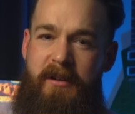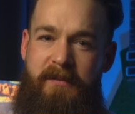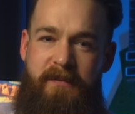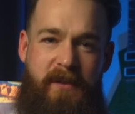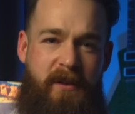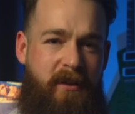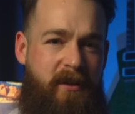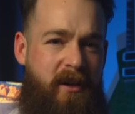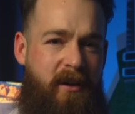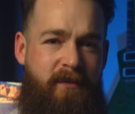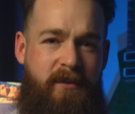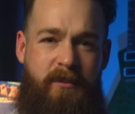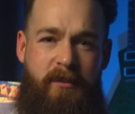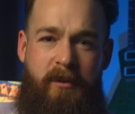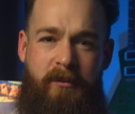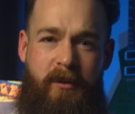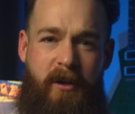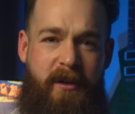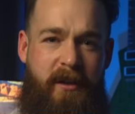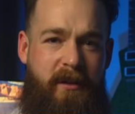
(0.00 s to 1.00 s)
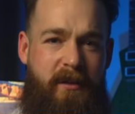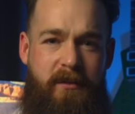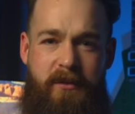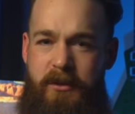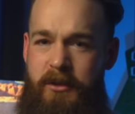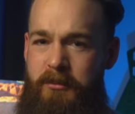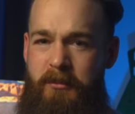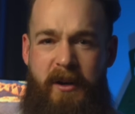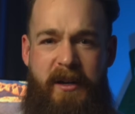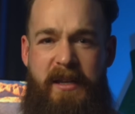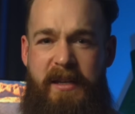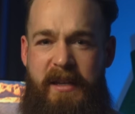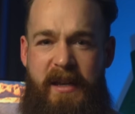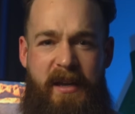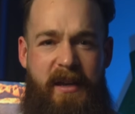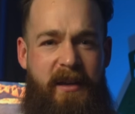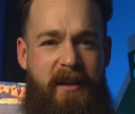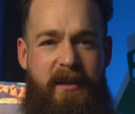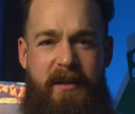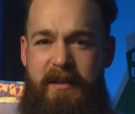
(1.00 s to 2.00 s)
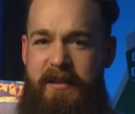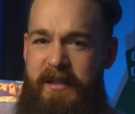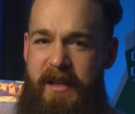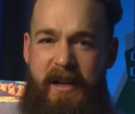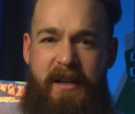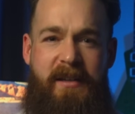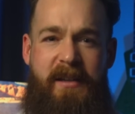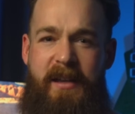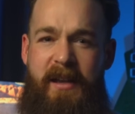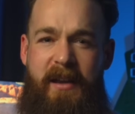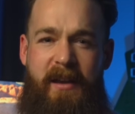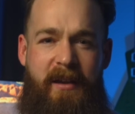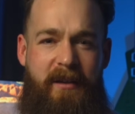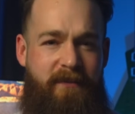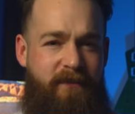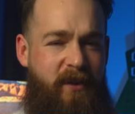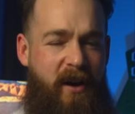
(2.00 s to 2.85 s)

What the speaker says: to feel comfortable running 20K, 10K,